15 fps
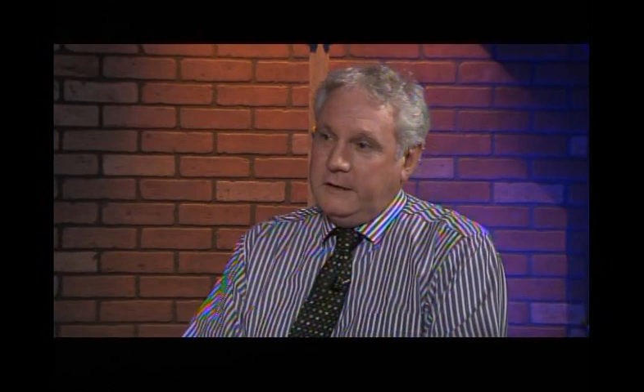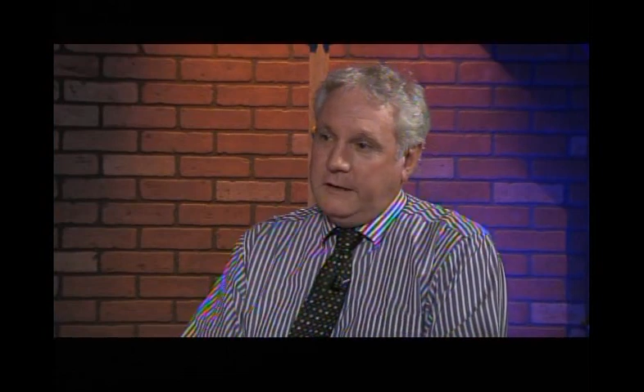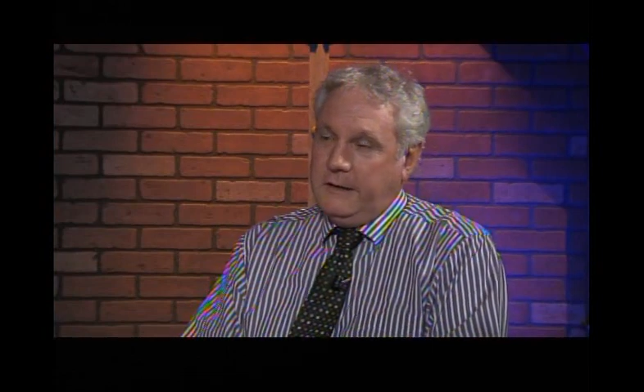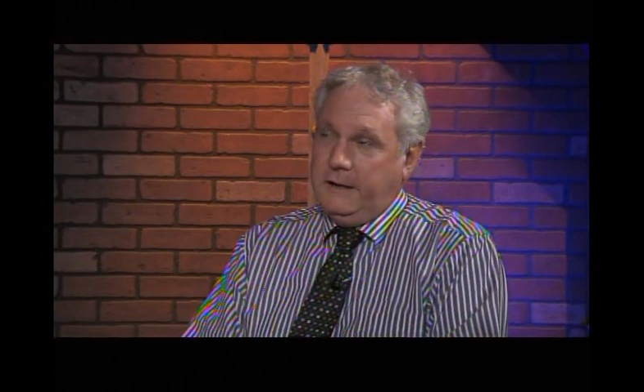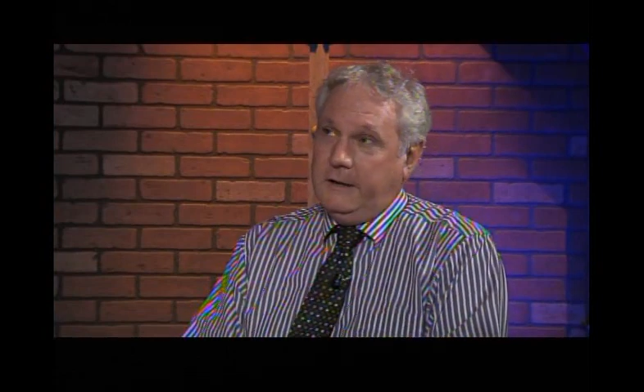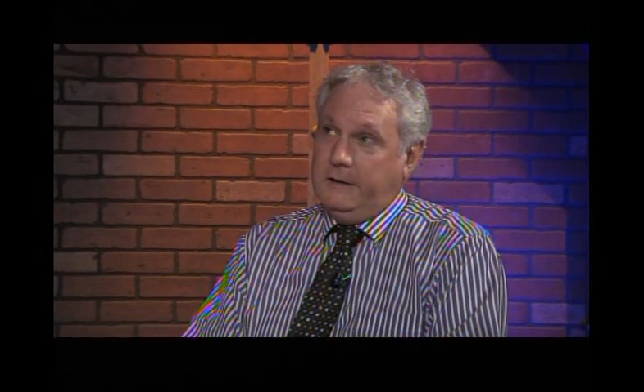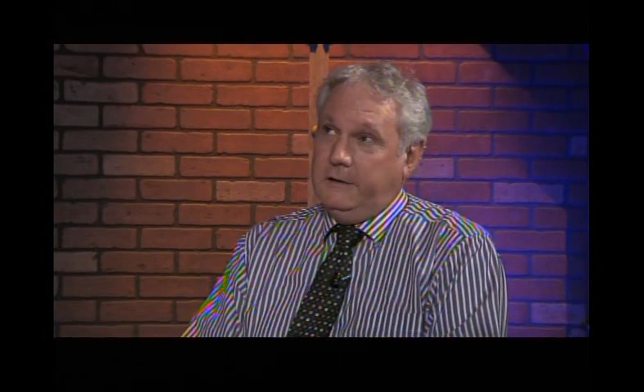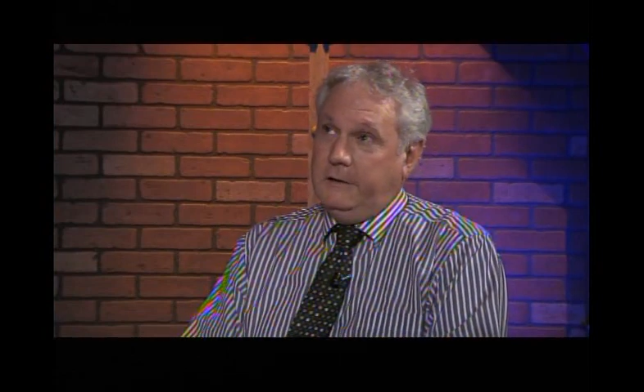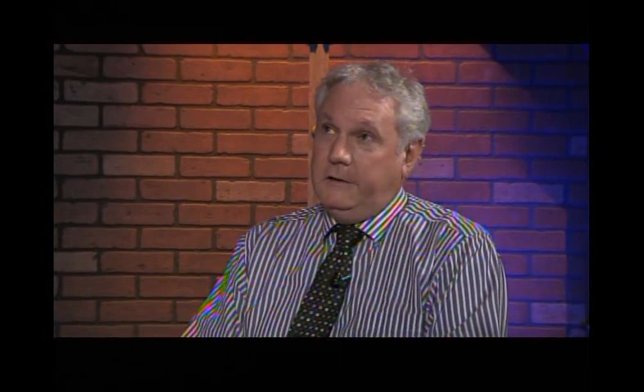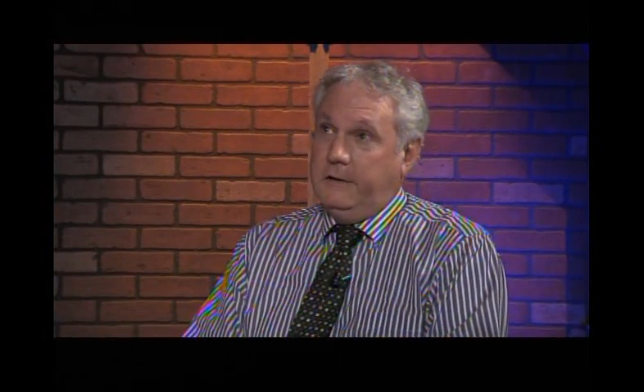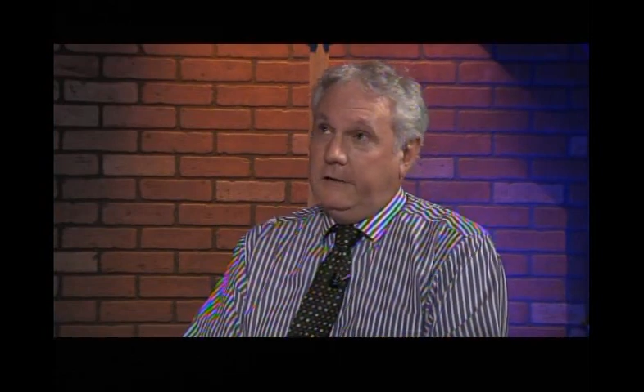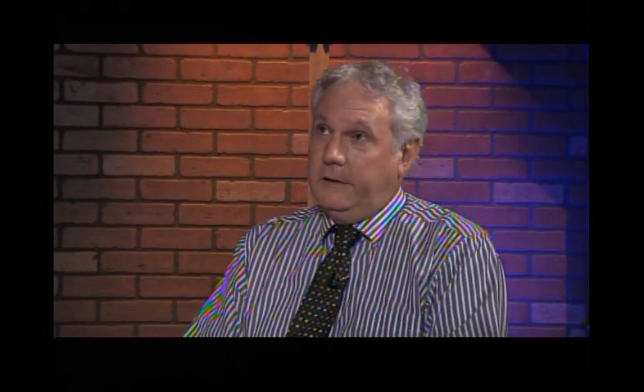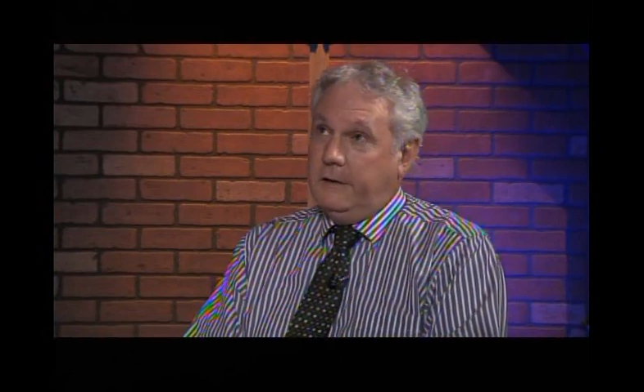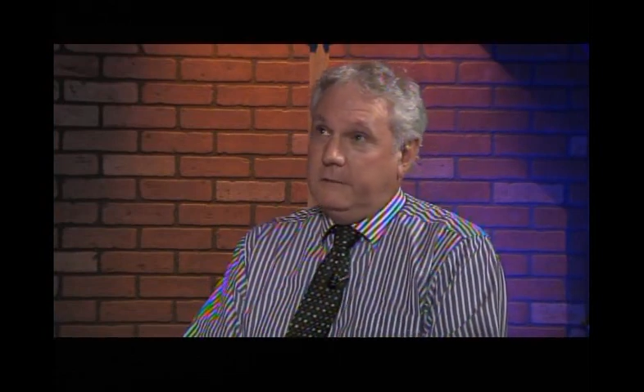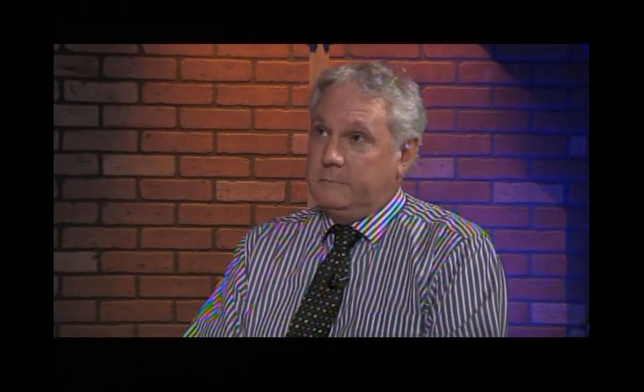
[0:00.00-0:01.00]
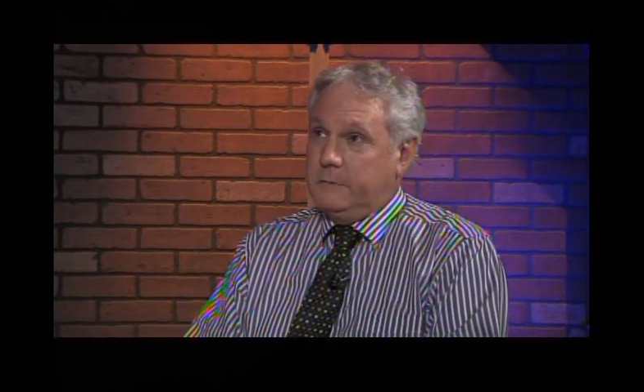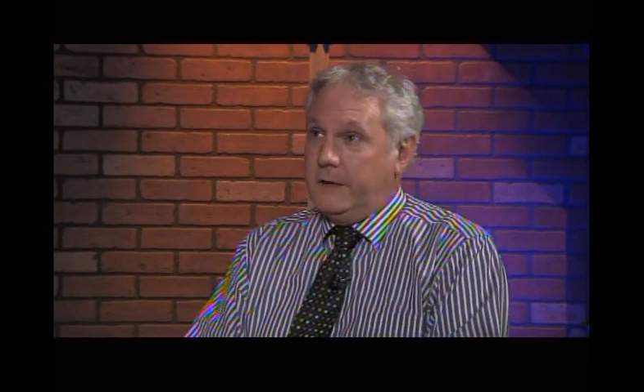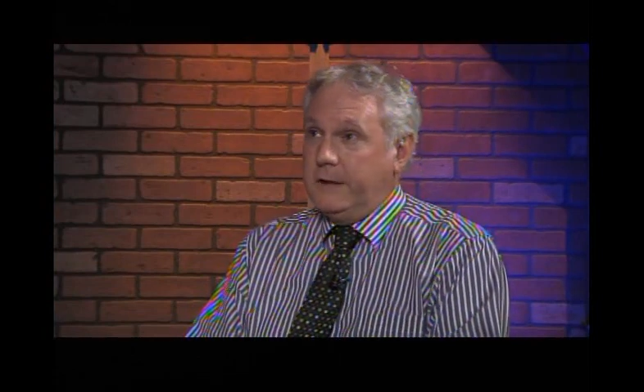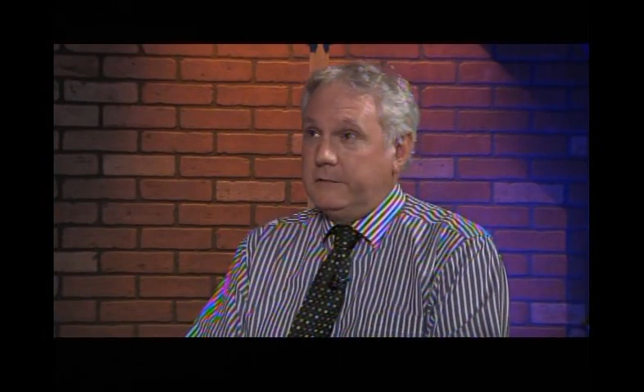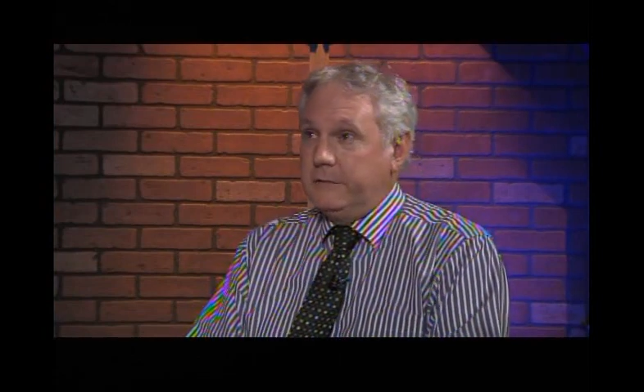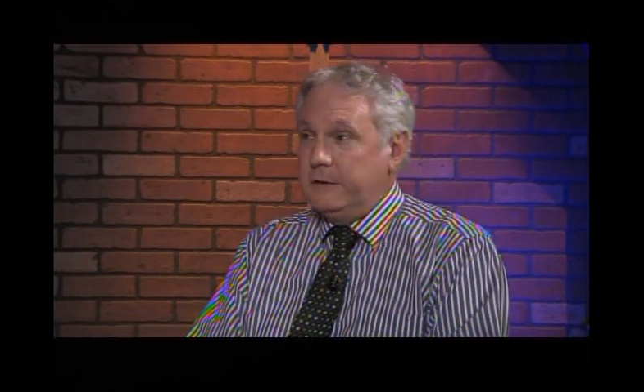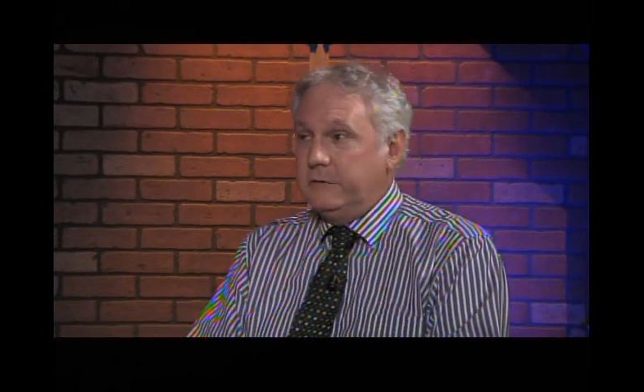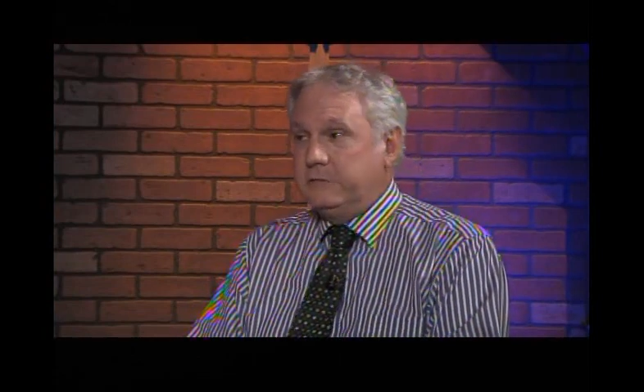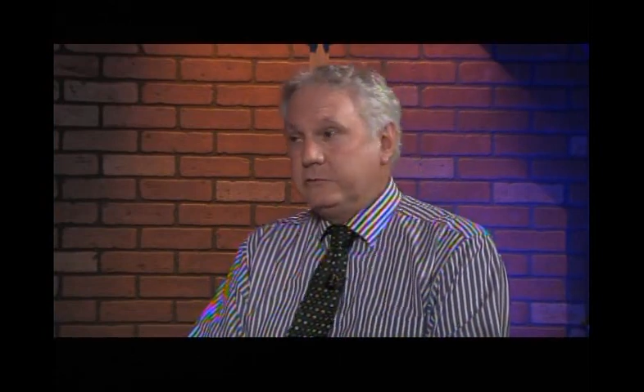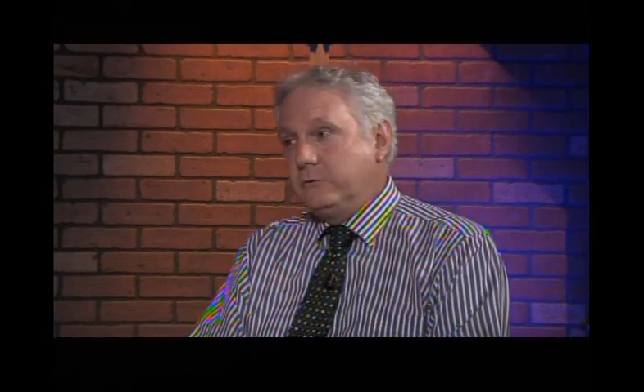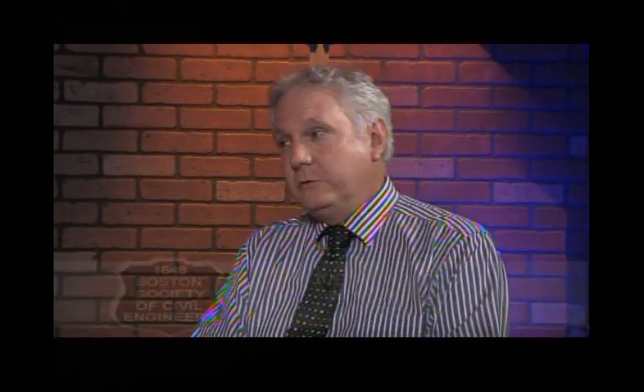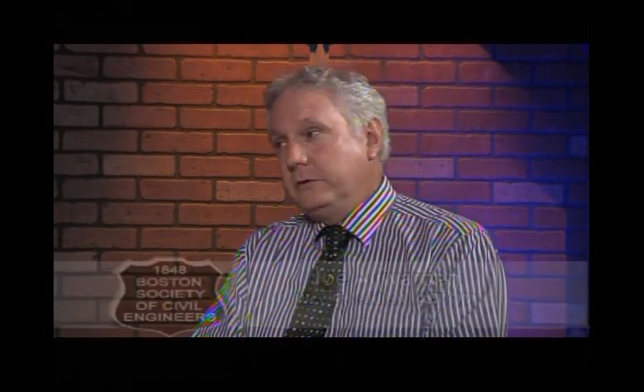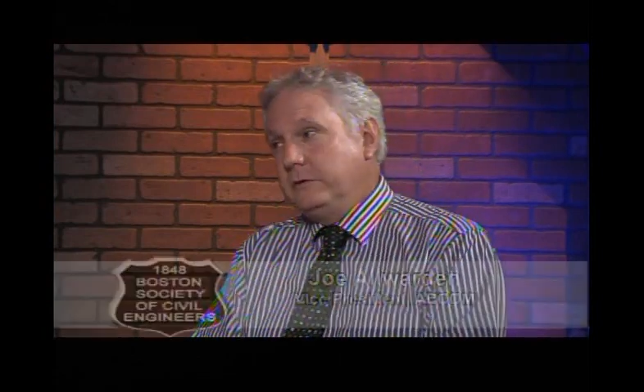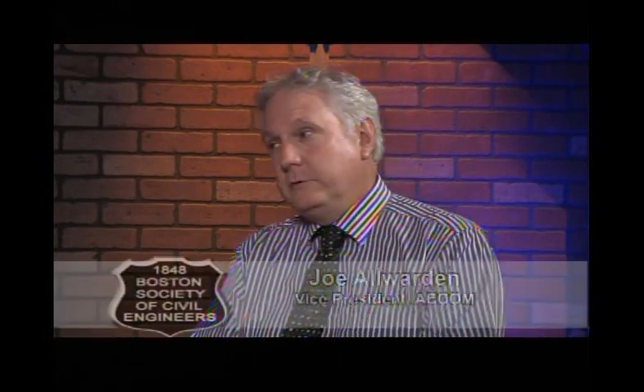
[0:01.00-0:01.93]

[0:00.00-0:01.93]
And the history